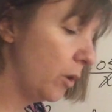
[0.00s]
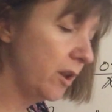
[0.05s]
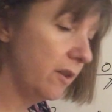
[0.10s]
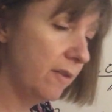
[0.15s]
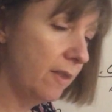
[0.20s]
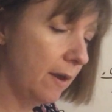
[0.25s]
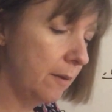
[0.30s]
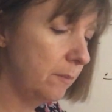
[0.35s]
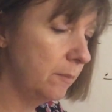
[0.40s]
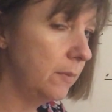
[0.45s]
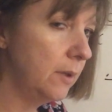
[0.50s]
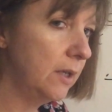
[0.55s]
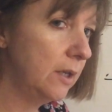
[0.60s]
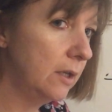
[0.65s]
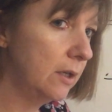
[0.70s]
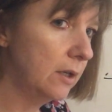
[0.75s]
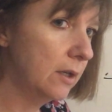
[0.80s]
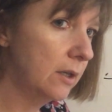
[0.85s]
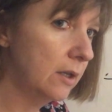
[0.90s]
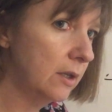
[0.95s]
does that
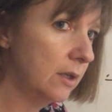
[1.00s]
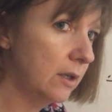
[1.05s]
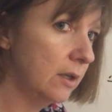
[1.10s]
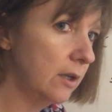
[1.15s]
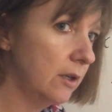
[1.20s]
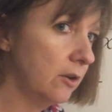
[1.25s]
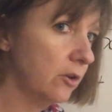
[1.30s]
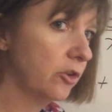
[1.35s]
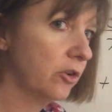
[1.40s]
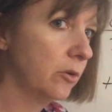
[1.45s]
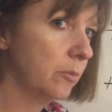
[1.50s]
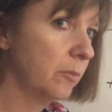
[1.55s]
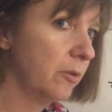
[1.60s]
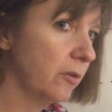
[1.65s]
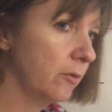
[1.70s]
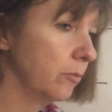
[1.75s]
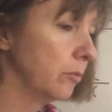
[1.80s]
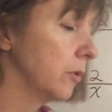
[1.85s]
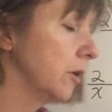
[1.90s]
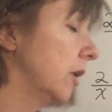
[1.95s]
mean in terms
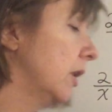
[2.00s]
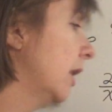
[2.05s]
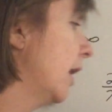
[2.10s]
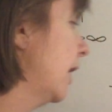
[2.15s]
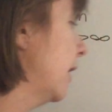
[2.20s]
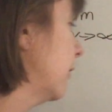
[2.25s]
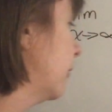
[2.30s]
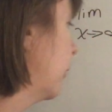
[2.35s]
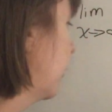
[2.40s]
of real life.